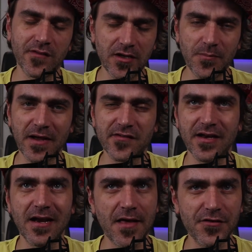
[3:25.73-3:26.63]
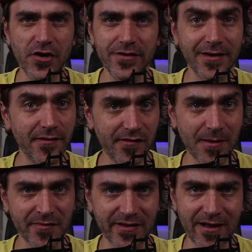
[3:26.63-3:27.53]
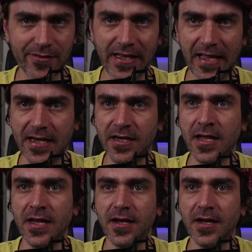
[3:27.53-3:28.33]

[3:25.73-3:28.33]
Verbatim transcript: then you punch in another note and it steps down again.